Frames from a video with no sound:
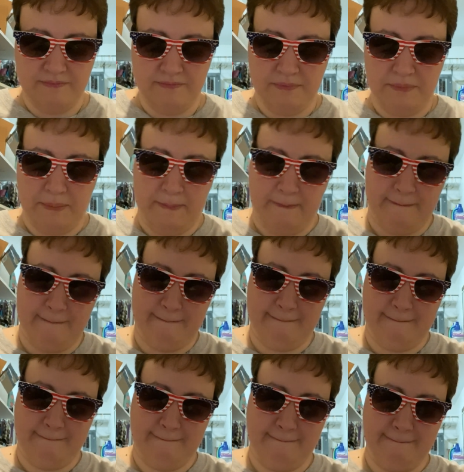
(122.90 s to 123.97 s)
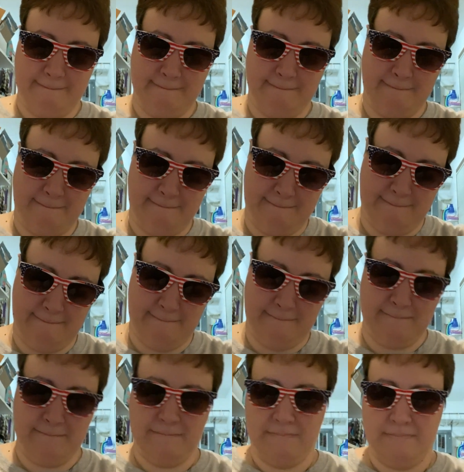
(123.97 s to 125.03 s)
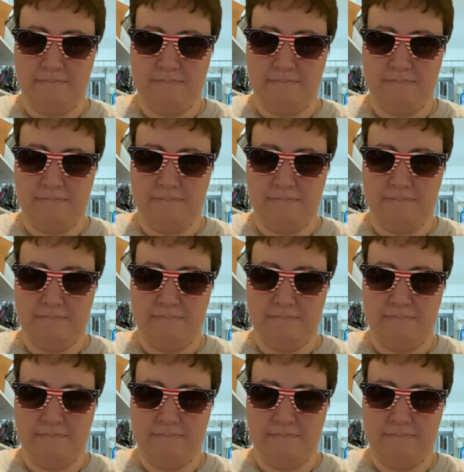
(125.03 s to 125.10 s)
Nothing is said.